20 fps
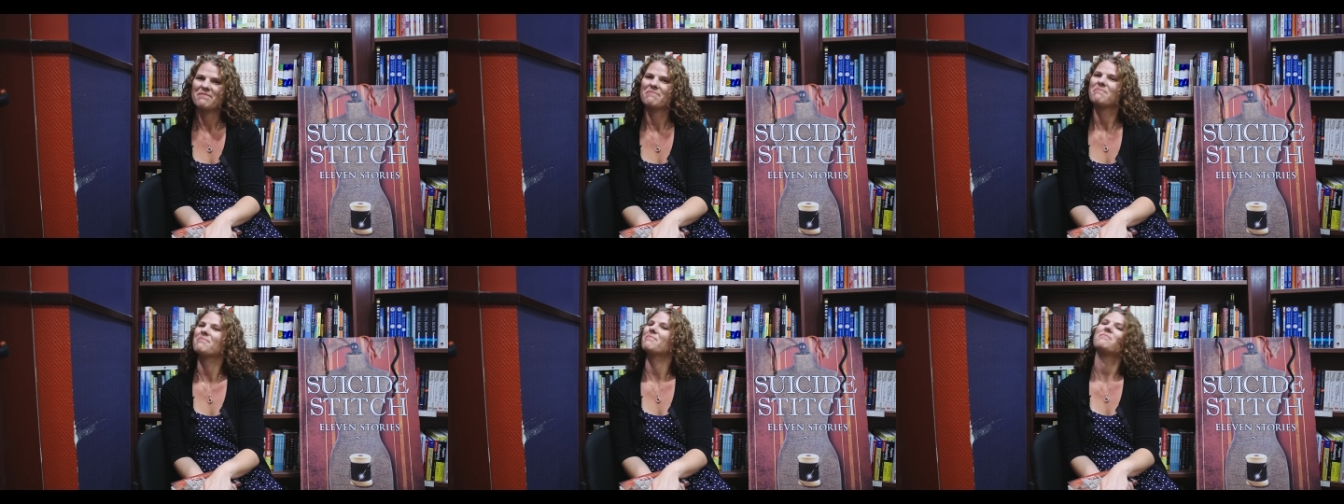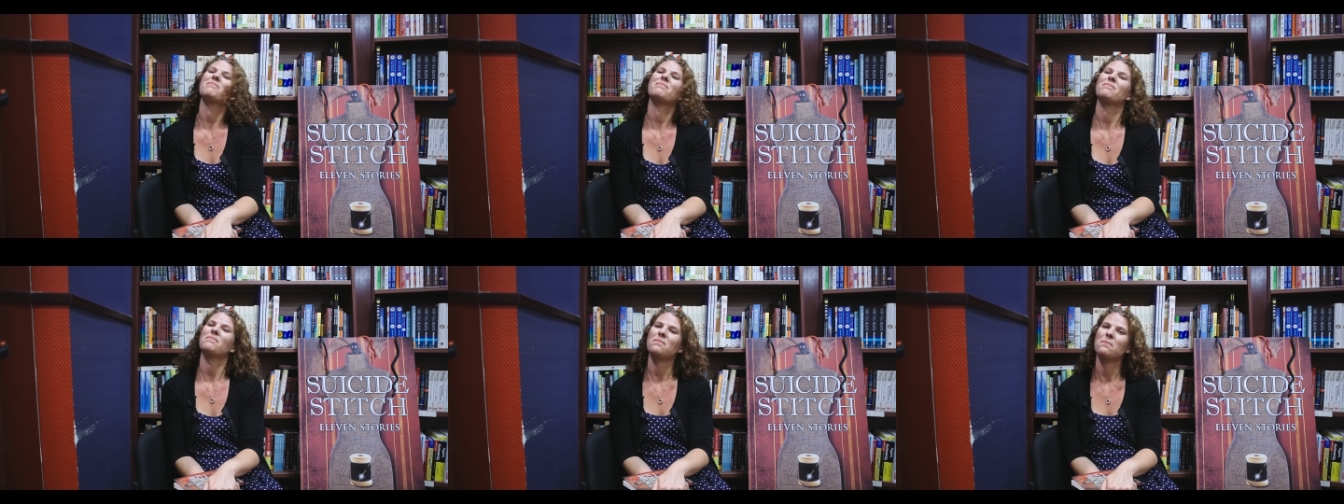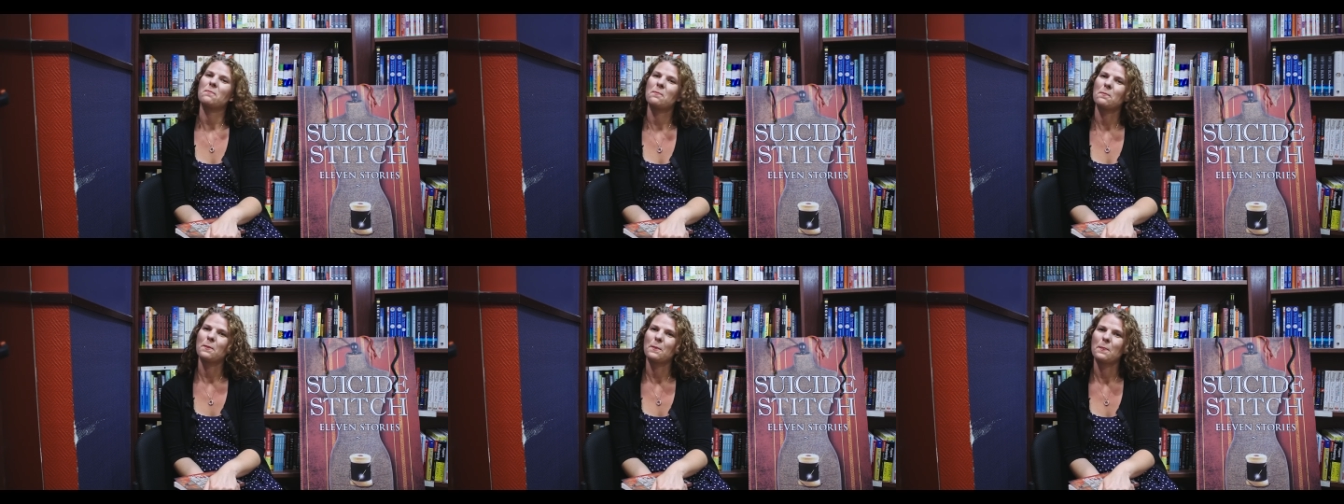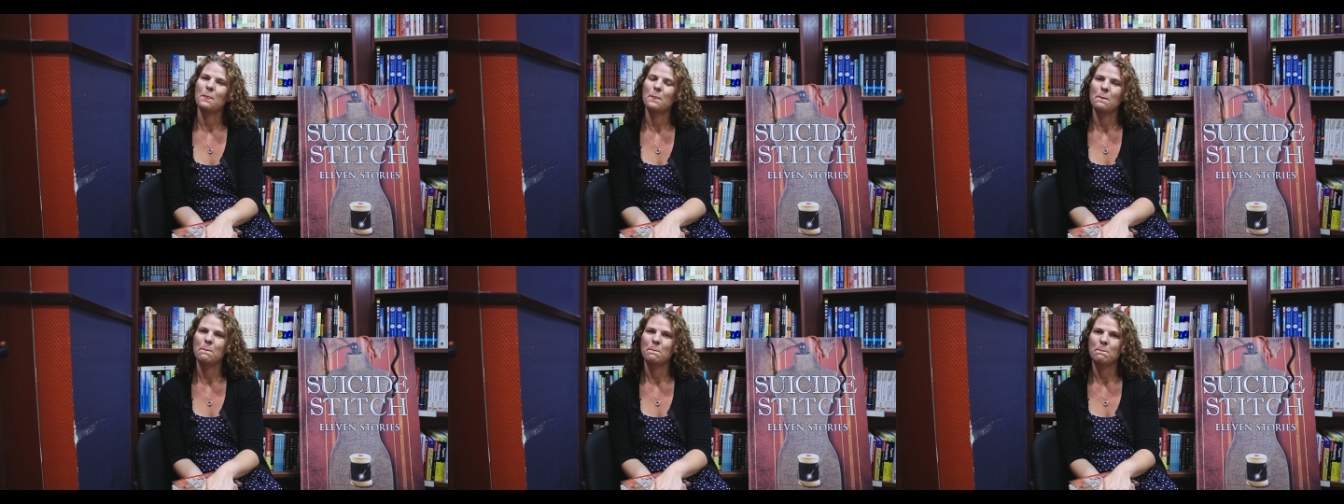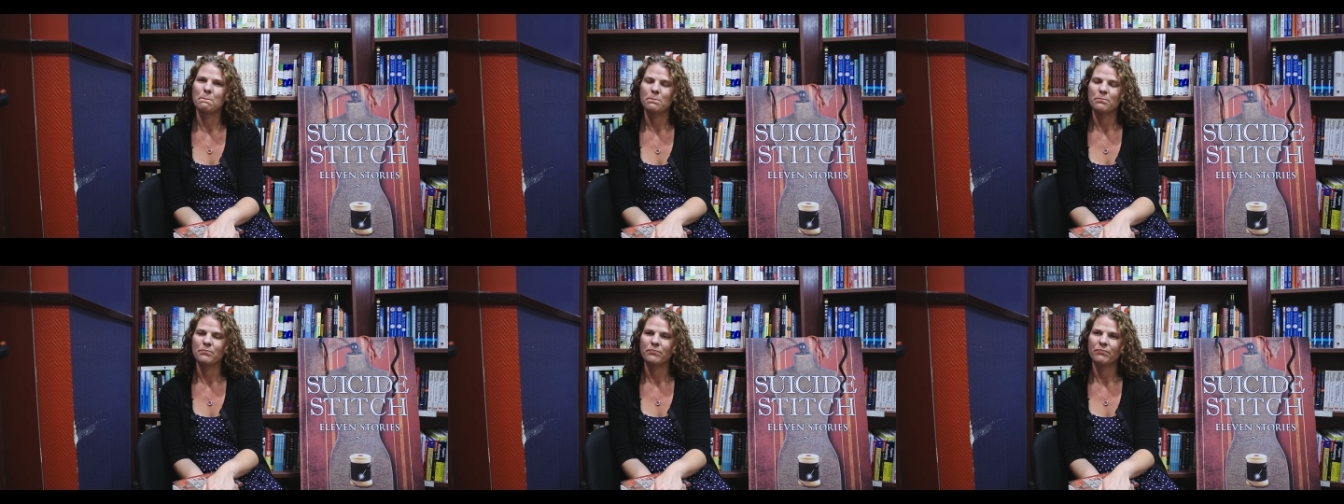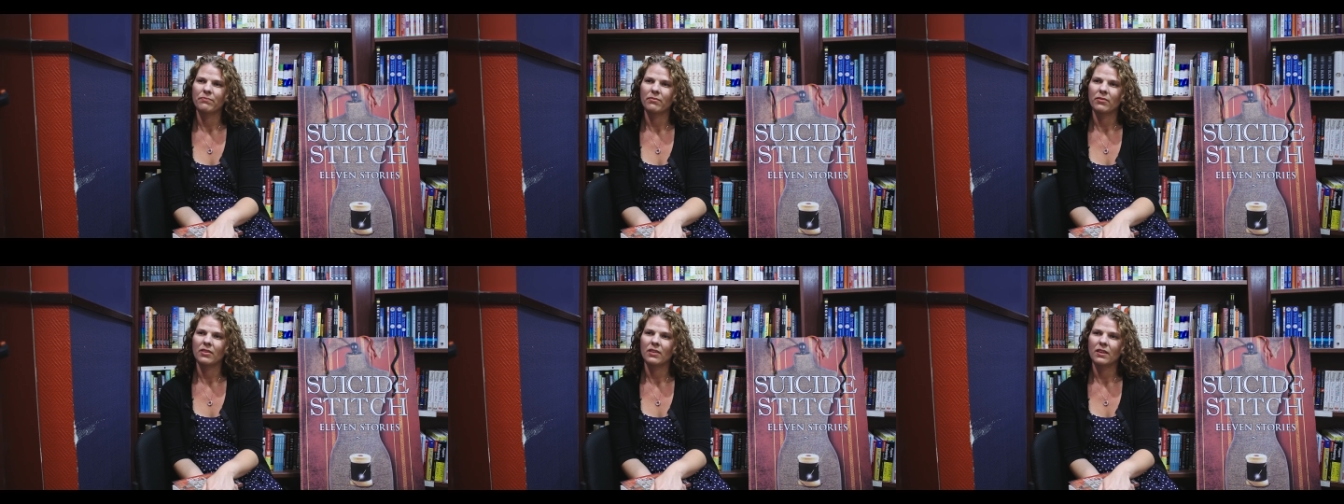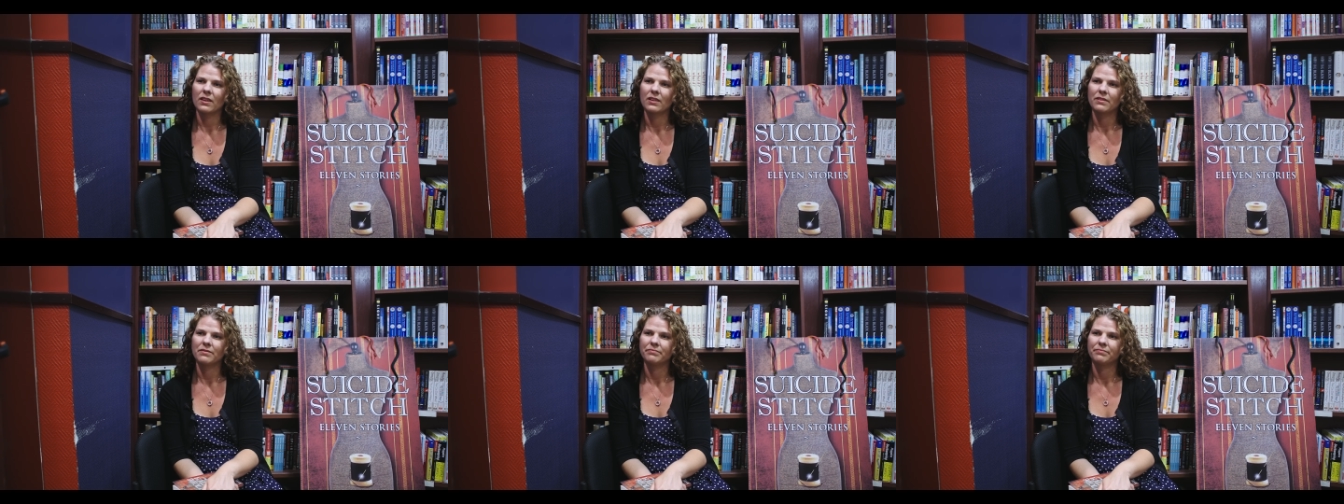we think of horror, you
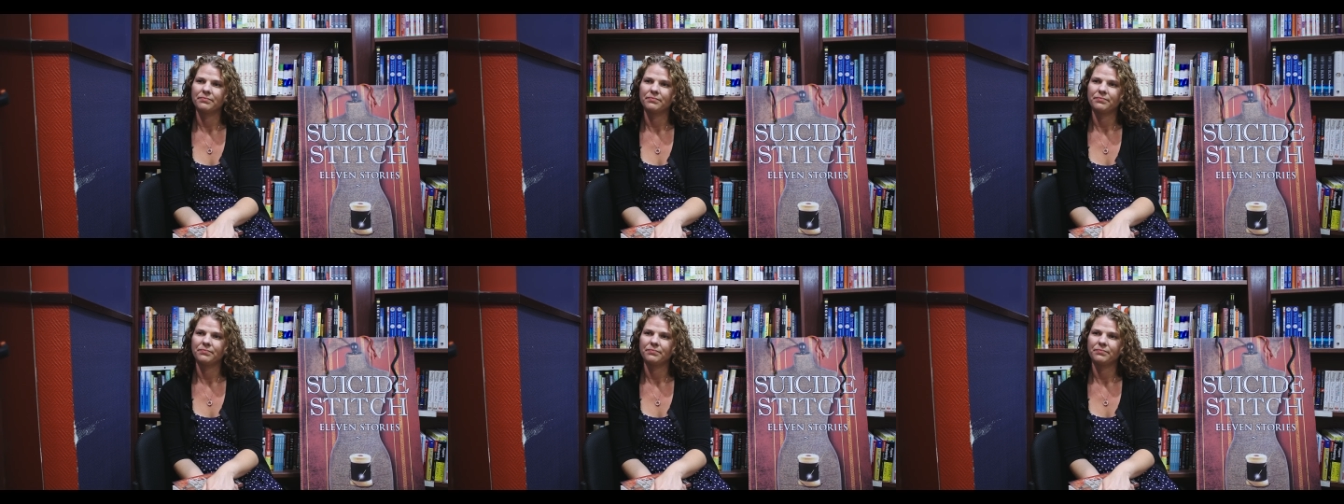think of